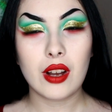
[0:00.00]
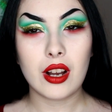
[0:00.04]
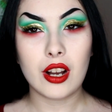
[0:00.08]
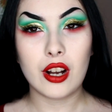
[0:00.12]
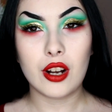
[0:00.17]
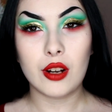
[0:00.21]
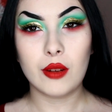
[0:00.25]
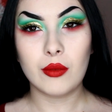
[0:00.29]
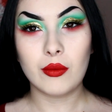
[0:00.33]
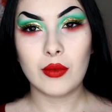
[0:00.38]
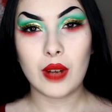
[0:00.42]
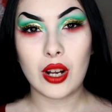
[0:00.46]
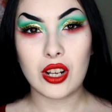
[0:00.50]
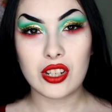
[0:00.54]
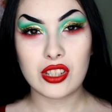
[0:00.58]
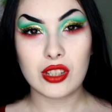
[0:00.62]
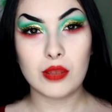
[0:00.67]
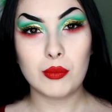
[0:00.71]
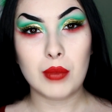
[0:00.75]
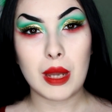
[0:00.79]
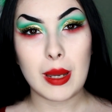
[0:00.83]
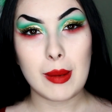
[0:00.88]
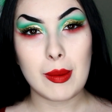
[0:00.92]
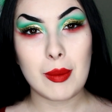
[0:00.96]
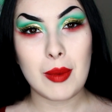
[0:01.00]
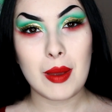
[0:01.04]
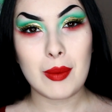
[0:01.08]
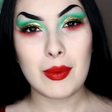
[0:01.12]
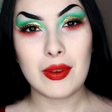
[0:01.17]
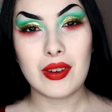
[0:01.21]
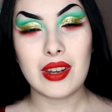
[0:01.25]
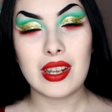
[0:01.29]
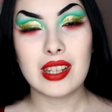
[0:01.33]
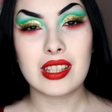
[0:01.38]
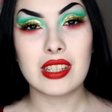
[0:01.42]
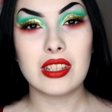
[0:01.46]
Also, Baby by
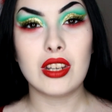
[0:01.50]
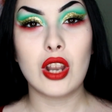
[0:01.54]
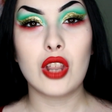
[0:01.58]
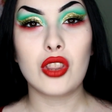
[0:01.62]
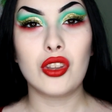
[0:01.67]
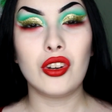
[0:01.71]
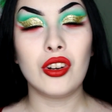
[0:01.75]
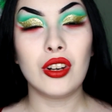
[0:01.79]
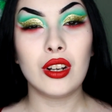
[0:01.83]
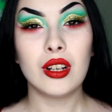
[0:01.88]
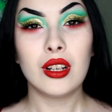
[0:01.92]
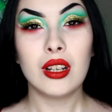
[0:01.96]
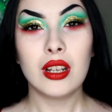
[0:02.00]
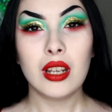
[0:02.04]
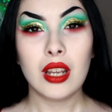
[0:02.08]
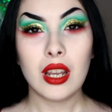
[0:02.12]
Beauty is another